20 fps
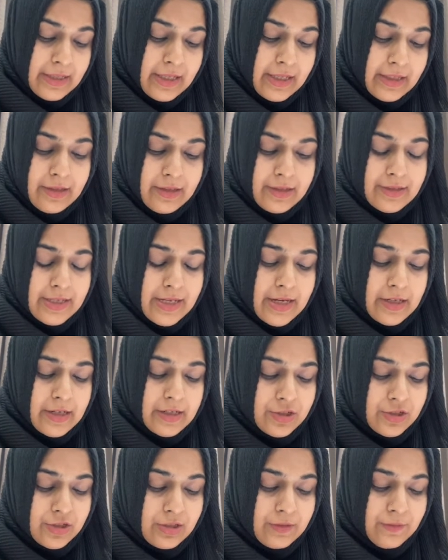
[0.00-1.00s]
Then they're saying
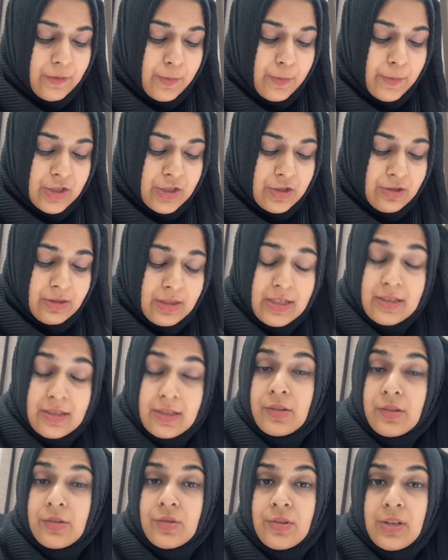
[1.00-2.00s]
additional information. These
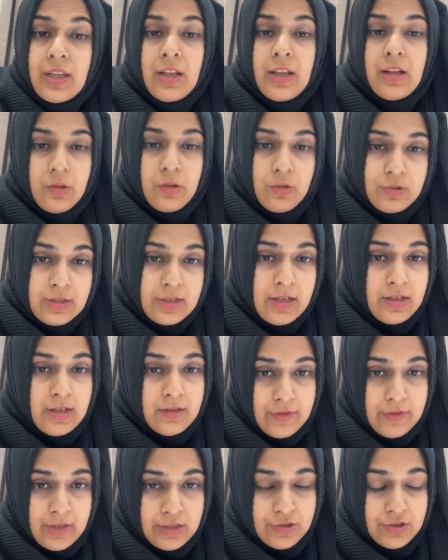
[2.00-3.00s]
are 3 closing
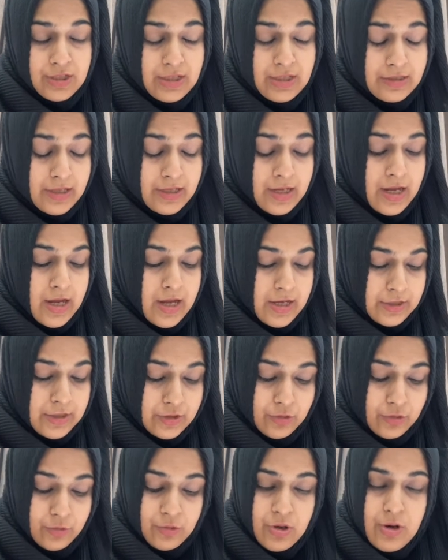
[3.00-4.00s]
inventories.
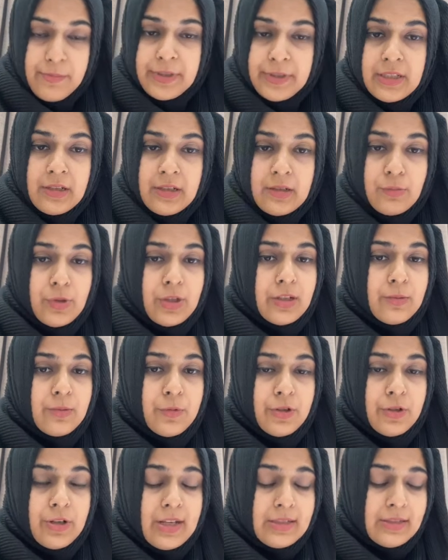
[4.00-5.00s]
So raw material, work in
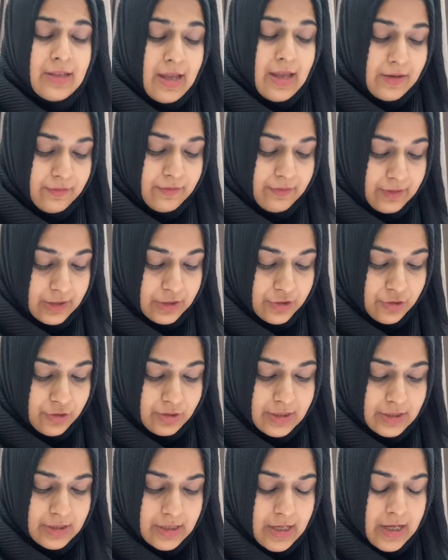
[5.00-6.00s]
progress, and finished
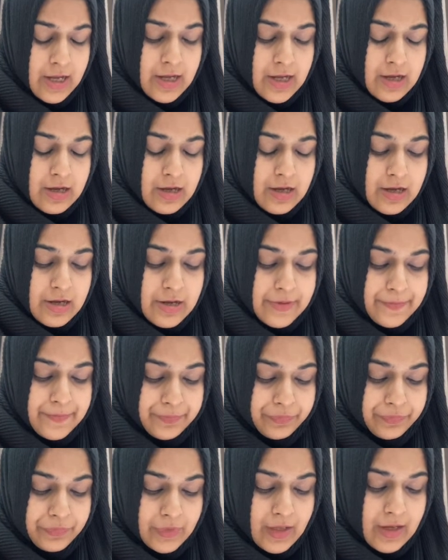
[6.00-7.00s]
goods.
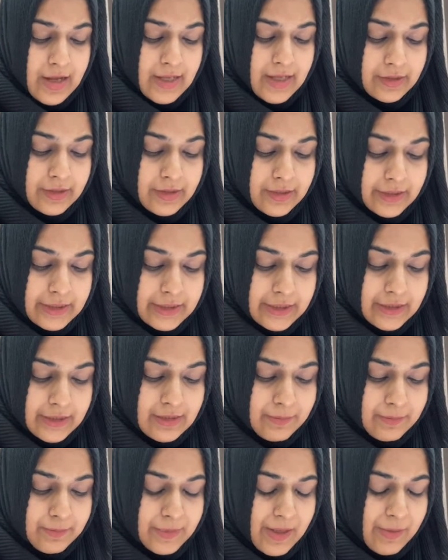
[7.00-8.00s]
At 30th
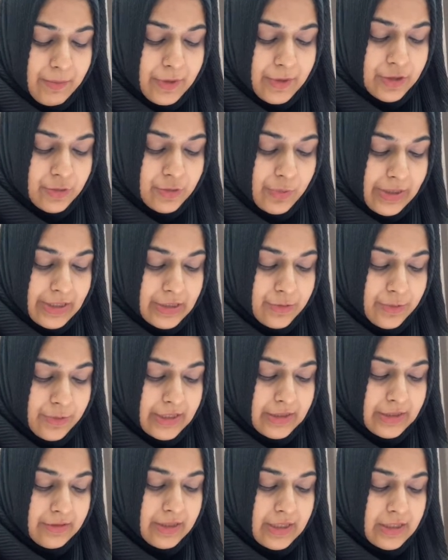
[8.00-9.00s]
September
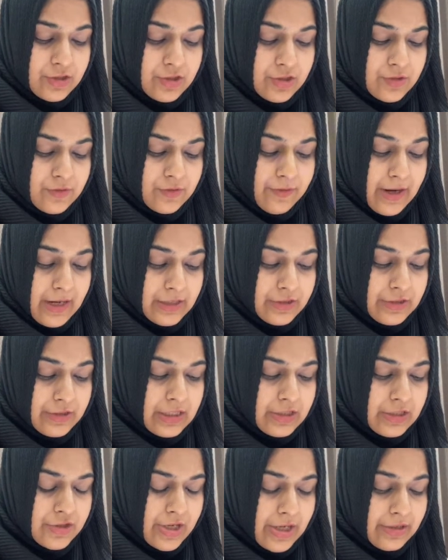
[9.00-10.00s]
2023,
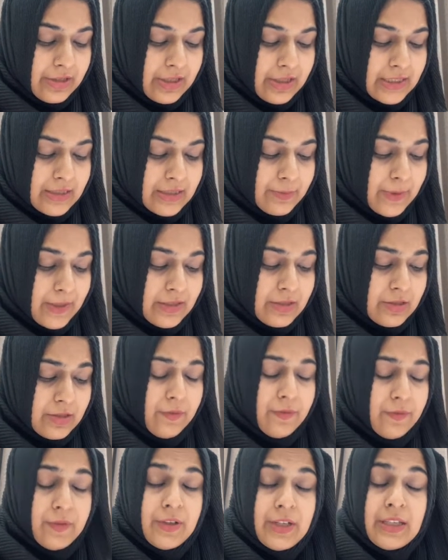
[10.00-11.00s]
factory general expenses
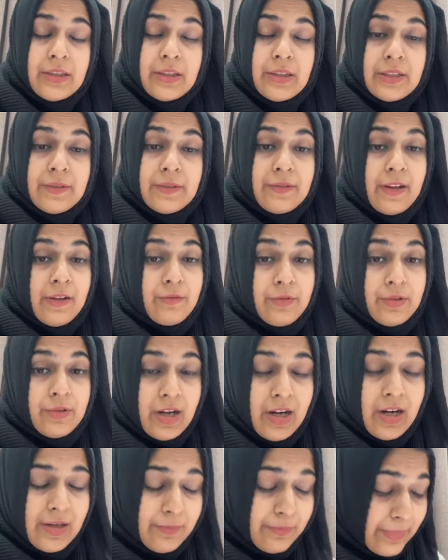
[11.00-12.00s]
of 335 were
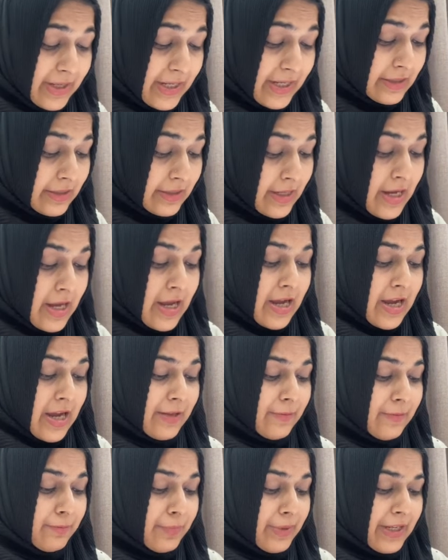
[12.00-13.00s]
unpaid.
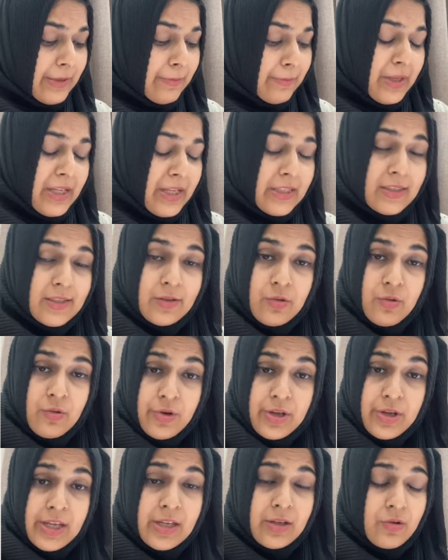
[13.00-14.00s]
Unpaid means
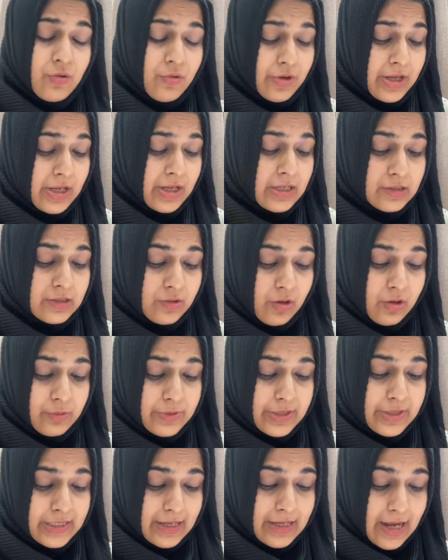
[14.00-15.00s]
owing. Owing is
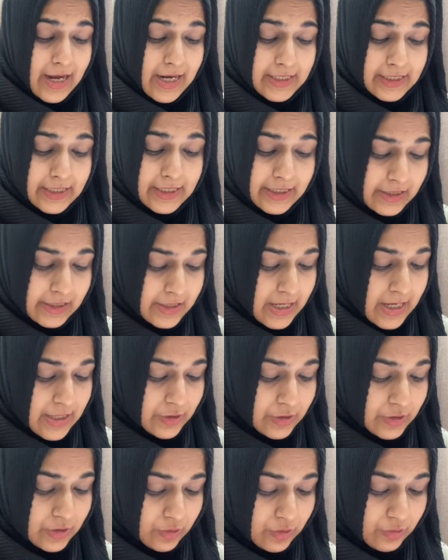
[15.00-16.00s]
always added.
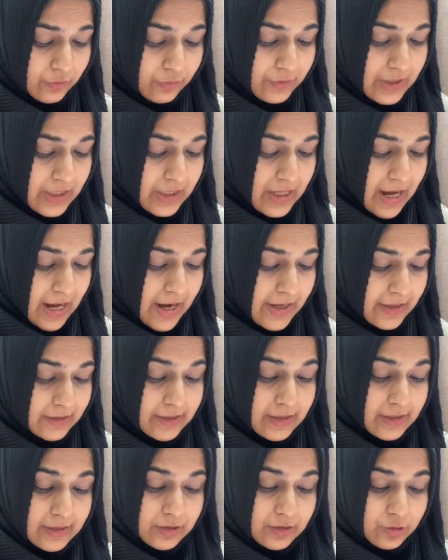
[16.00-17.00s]
So we add
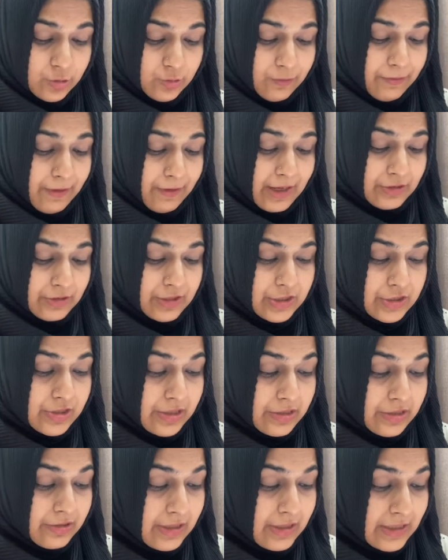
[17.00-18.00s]
this to factory
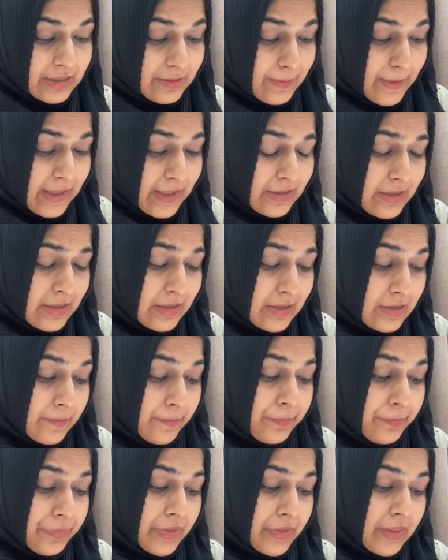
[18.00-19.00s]
general expenses,
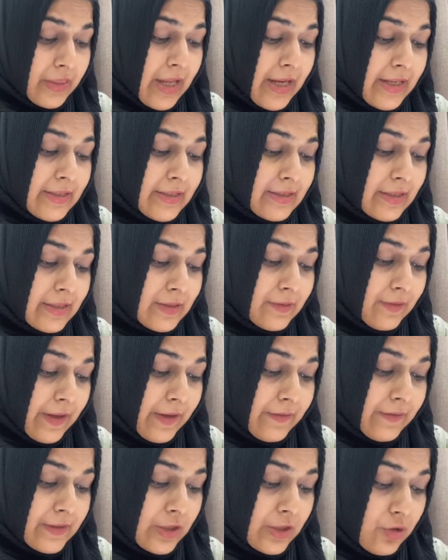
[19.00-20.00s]

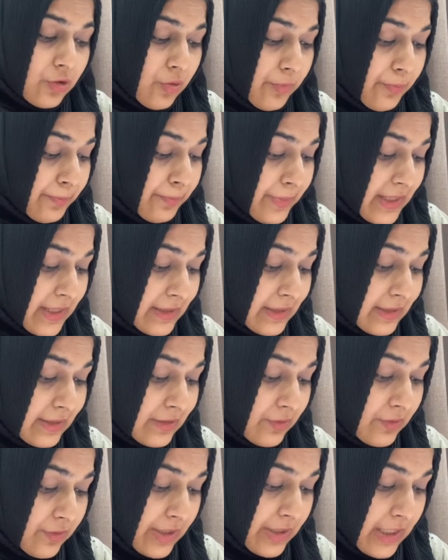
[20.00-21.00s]
9650 plus
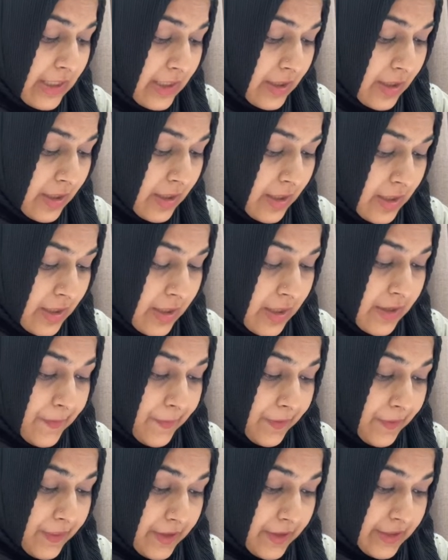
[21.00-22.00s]

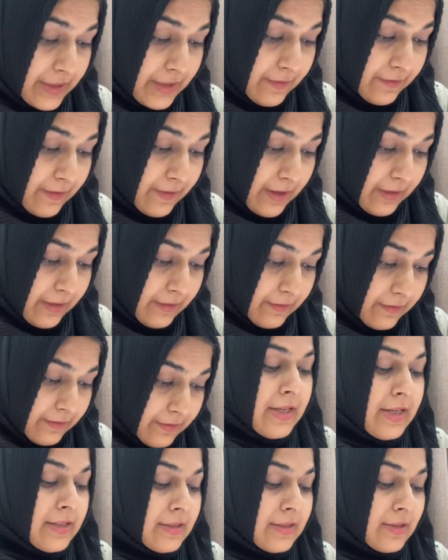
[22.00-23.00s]
335.
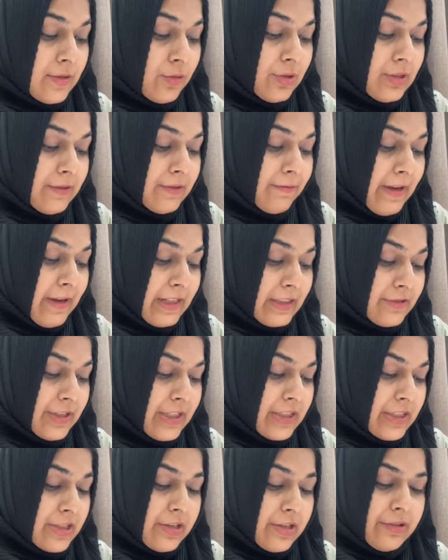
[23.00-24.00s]
So the
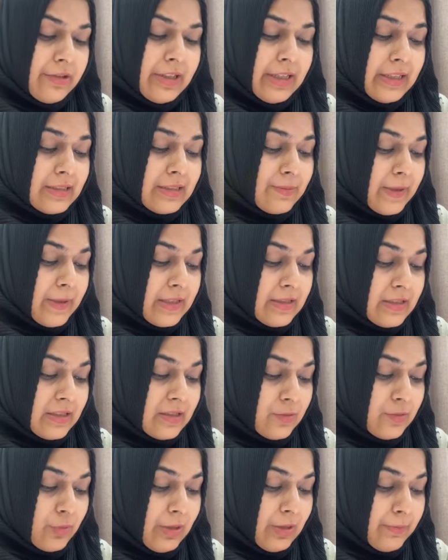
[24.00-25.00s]
factory general
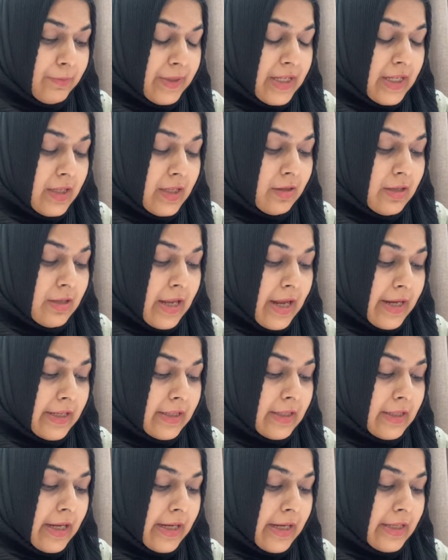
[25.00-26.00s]
expenses will be
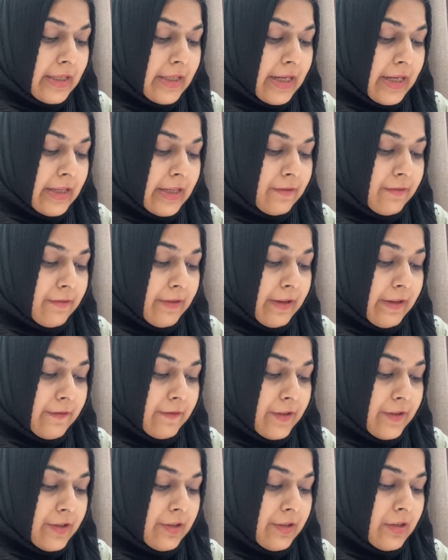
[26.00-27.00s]

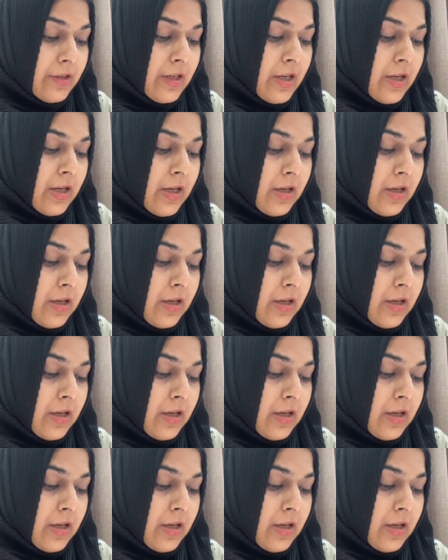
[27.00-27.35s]
9985 here.